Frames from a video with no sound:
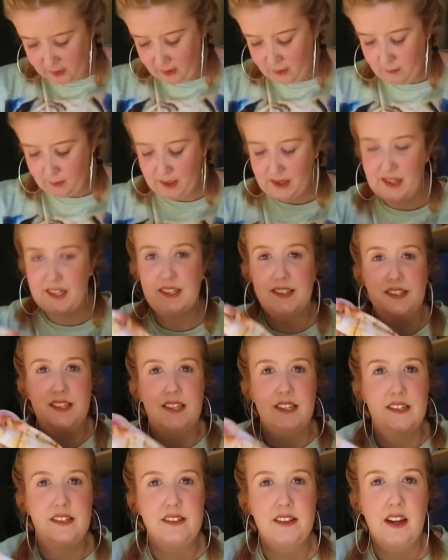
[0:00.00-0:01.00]
know what this
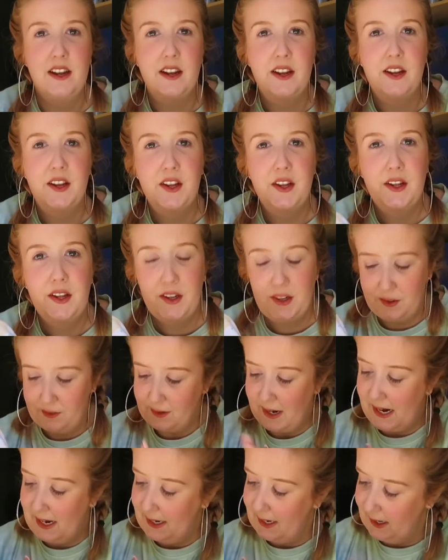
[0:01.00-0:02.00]
is
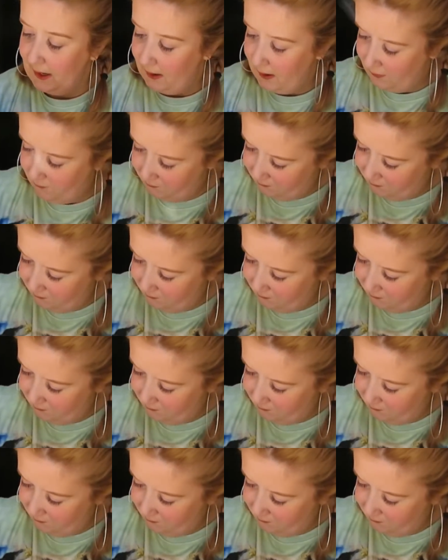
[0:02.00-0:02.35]
right here.